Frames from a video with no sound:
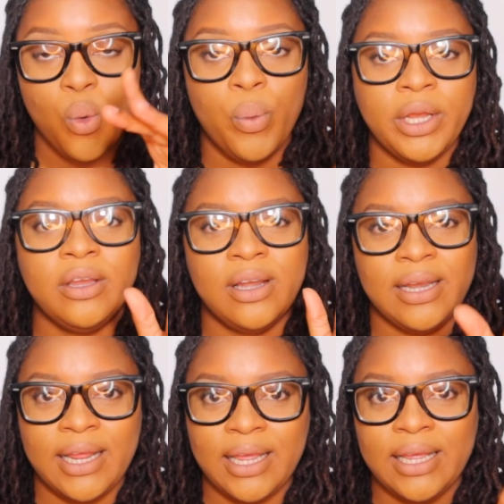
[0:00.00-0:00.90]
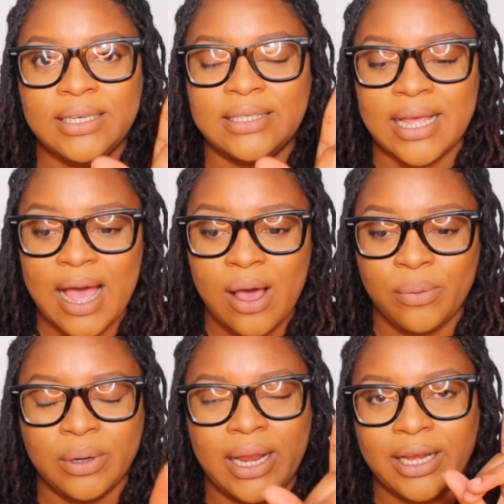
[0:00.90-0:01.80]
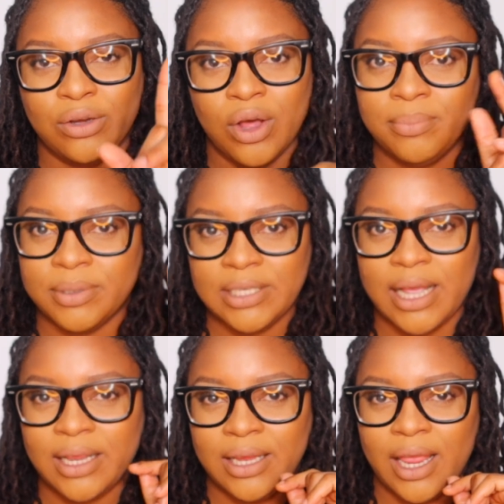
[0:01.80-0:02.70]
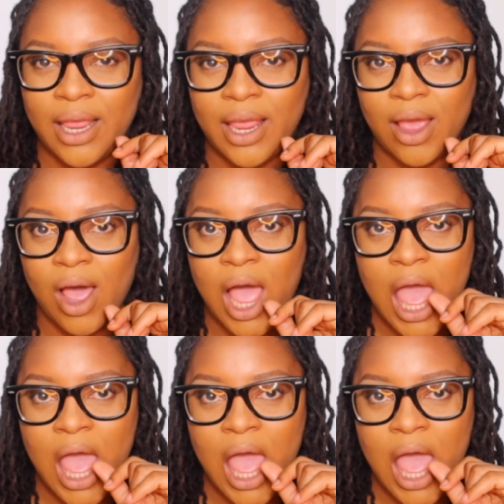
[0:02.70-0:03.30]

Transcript: when you're laying down like not protecting your hair